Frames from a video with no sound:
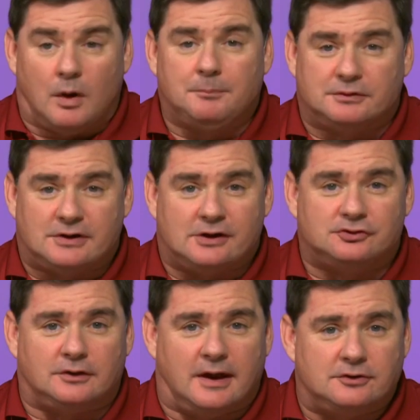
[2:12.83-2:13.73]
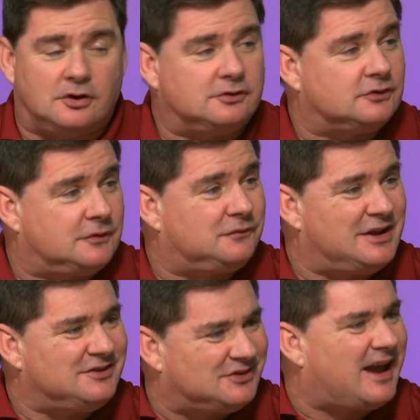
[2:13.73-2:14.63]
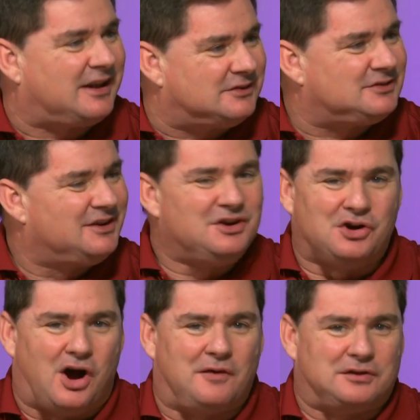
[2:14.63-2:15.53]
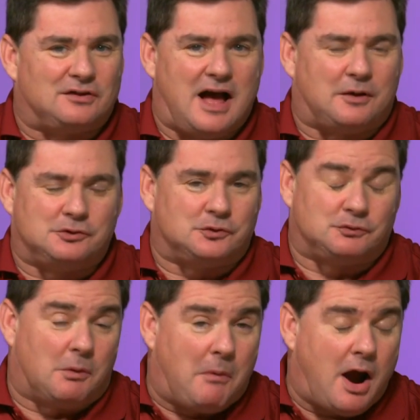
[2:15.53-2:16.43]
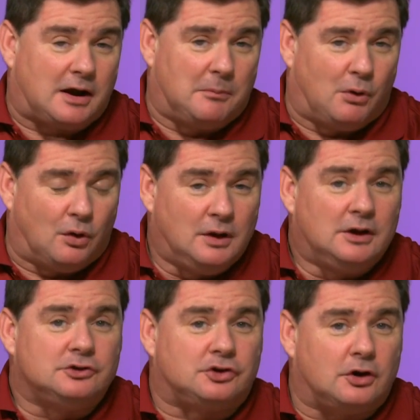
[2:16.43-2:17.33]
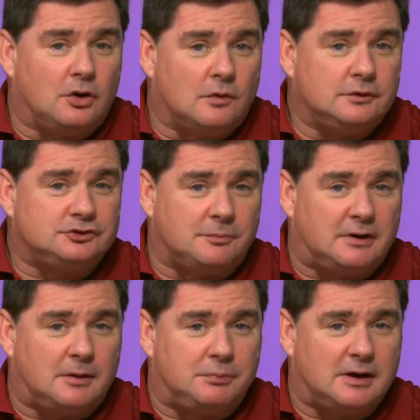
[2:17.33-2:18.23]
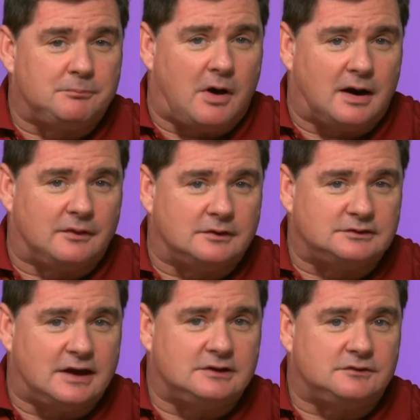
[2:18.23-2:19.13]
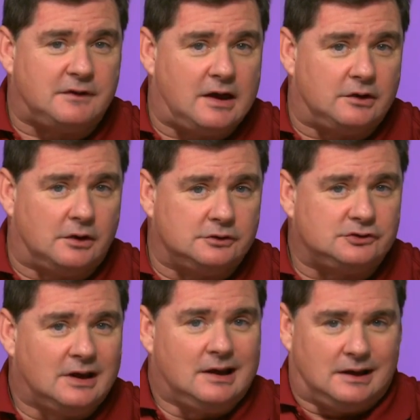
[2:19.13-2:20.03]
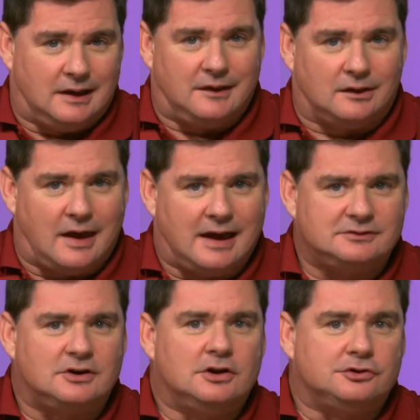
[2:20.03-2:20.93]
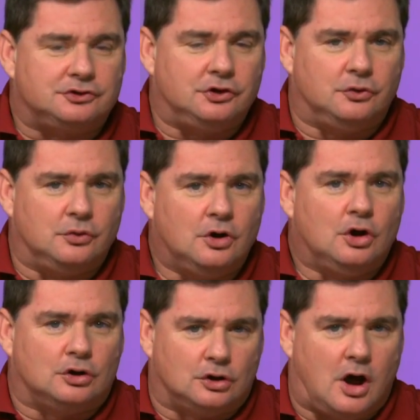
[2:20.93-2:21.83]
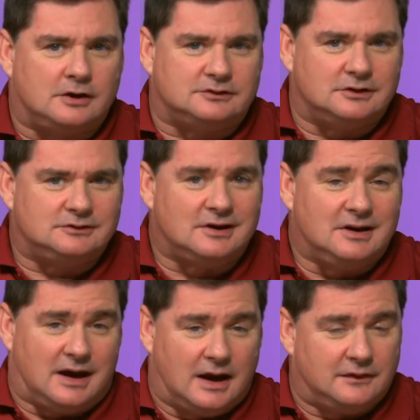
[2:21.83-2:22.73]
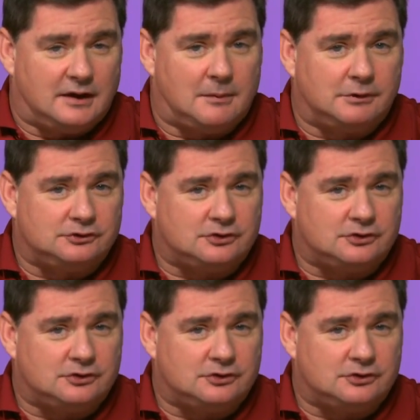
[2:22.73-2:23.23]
one possession, they took just 15 seconds off the clock, which was remarkable. Turnovers have been a big part of the Saints' failures in their last 2 losses, and the numbers